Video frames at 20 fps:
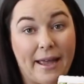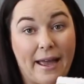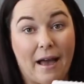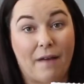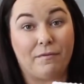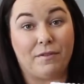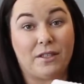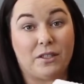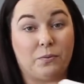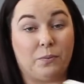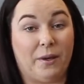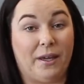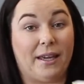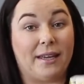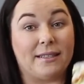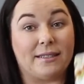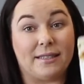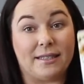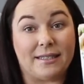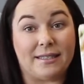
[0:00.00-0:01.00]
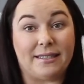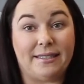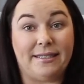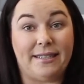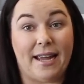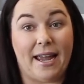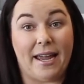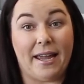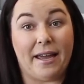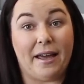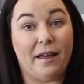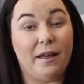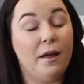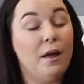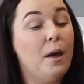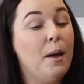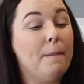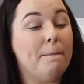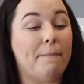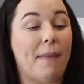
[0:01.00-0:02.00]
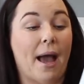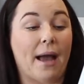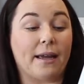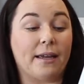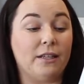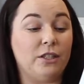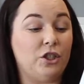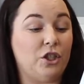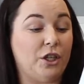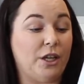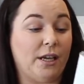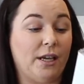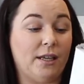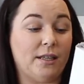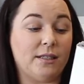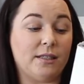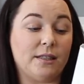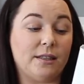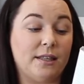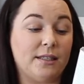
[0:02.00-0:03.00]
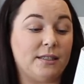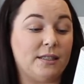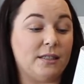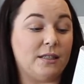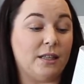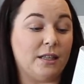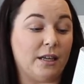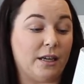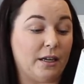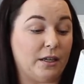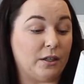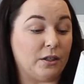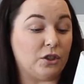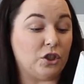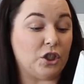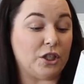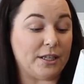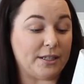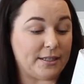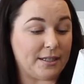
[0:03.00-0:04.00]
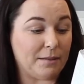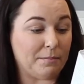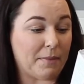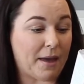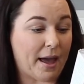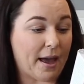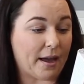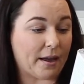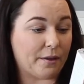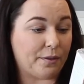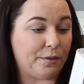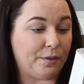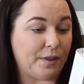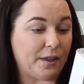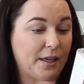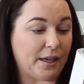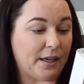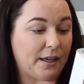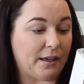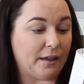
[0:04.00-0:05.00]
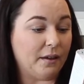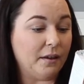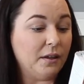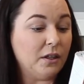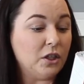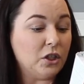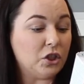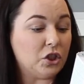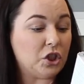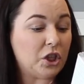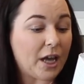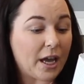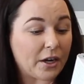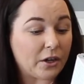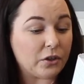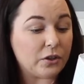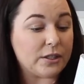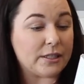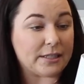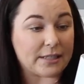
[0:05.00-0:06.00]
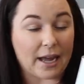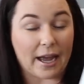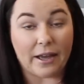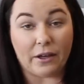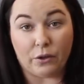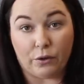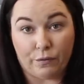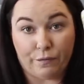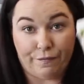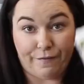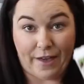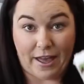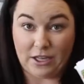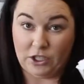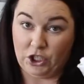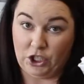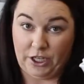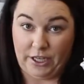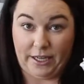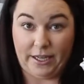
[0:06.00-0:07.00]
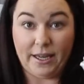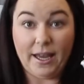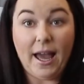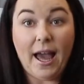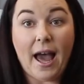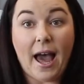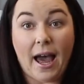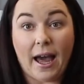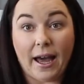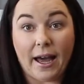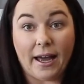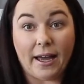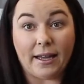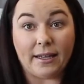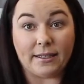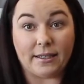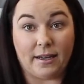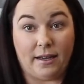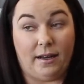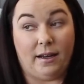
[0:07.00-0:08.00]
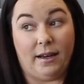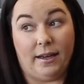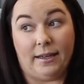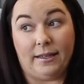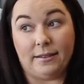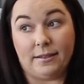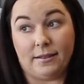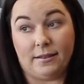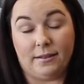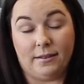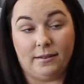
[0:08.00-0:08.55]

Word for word: I have this week is this Daiya mac and cheese. This is the cheesy mac, the cheddar style veggie, and guys,